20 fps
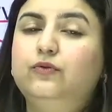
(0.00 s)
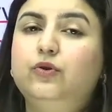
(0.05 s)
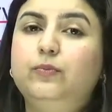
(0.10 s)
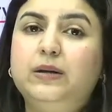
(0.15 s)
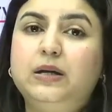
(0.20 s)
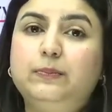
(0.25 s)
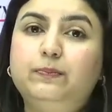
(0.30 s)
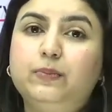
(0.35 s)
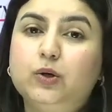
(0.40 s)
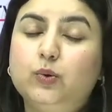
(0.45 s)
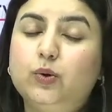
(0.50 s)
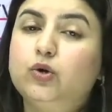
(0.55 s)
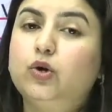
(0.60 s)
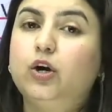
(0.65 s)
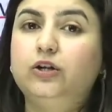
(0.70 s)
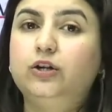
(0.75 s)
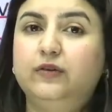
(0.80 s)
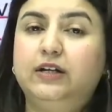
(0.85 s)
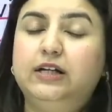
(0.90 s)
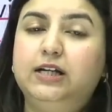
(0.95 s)
for people who are
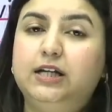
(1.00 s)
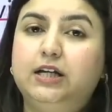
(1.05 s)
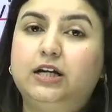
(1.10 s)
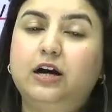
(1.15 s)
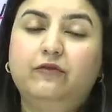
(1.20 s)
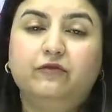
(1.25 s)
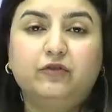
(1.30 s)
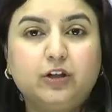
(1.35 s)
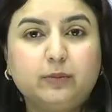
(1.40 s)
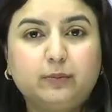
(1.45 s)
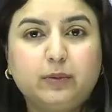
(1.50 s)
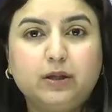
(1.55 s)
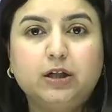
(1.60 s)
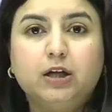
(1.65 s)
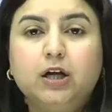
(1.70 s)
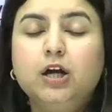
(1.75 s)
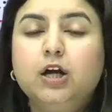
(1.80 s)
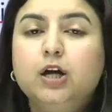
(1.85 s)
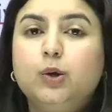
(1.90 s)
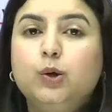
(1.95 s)
not really comfortable
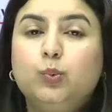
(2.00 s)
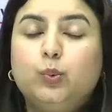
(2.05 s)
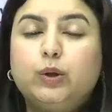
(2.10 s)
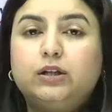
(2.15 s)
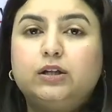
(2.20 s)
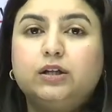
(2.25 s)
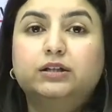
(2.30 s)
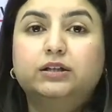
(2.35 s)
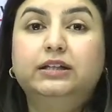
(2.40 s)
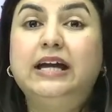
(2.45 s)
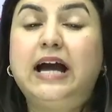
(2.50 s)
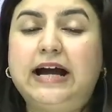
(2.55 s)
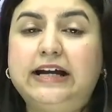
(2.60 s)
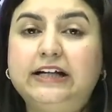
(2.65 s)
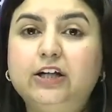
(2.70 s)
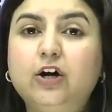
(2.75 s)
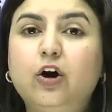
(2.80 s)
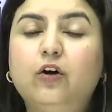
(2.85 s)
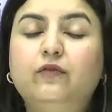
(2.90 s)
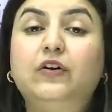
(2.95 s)
with the
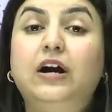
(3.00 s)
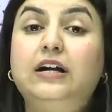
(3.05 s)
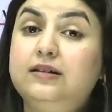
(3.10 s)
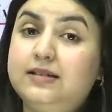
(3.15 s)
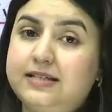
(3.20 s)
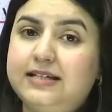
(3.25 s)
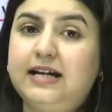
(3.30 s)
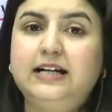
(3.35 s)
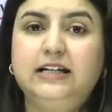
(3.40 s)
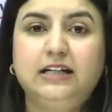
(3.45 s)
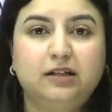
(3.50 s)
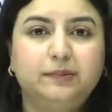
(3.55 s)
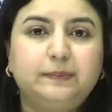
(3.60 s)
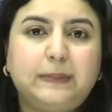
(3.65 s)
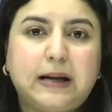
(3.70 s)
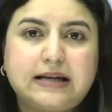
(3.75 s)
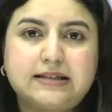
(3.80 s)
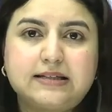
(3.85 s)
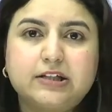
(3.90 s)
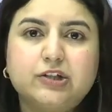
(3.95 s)
idea of understanding a
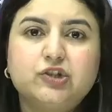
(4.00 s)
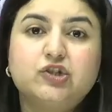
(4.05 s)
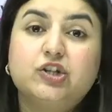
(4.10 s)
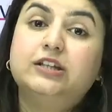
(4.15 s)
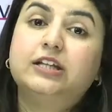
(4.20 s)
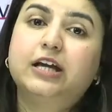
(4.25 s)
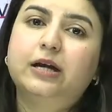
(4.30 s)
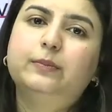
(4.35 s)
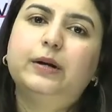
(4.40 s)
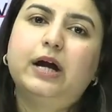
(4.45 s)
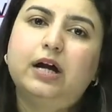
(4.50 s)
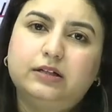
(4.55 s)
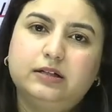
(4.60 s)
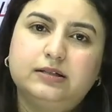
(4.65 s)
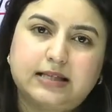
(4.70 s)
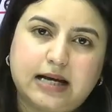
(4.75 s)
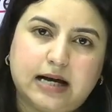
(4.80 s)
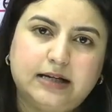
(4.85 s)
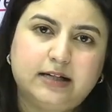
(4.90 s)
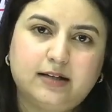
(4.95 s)
passage and thereby
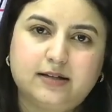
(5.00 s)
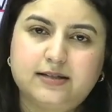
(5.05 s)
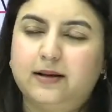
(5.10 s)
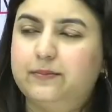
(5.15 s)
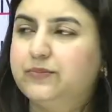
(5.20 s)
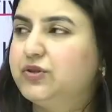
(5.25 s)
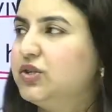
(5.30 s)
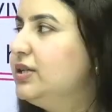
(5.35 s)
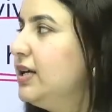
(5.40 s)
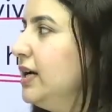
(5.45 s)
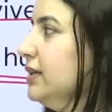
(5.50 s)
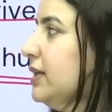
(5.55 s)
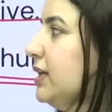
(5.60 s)
understanding assumptions. I